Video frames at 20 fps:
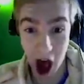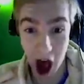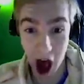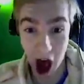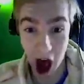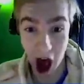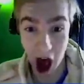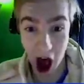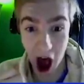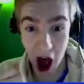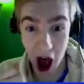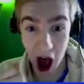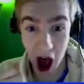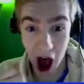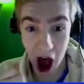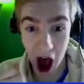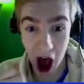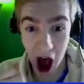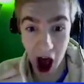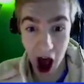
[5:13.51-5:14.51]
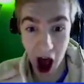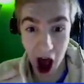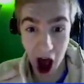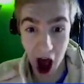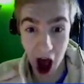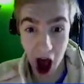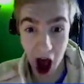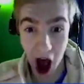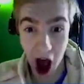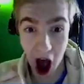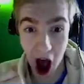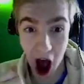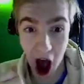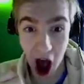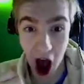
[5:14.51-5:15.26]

(no one is talking)